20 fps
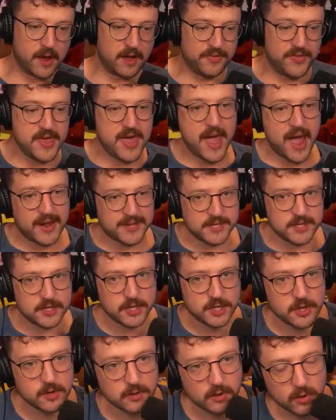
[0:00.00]
The
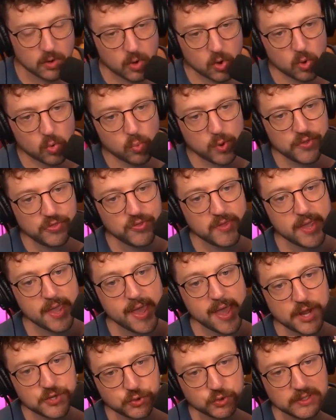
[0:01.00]
Execute with the
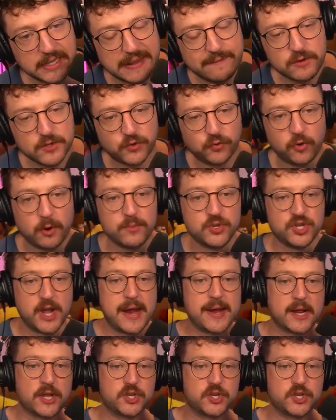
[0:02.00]
extra levels from Jaina,